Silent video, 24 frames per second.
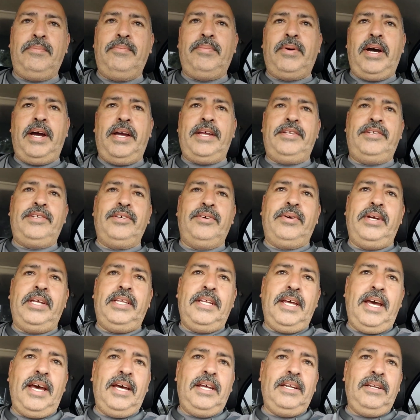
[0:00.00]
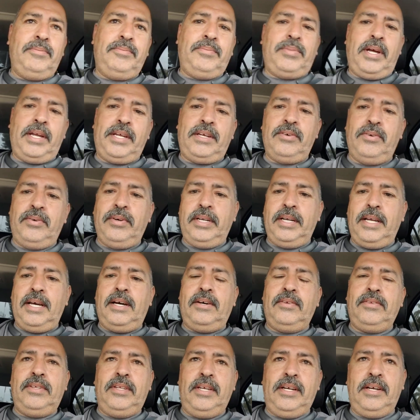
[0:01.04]
by doing that, by going
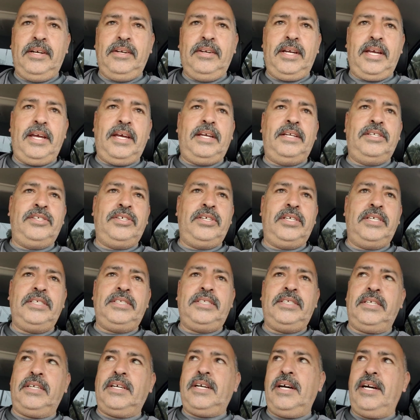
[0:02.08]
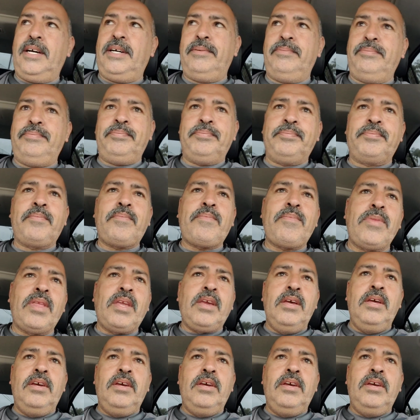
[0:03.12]
out there and just um,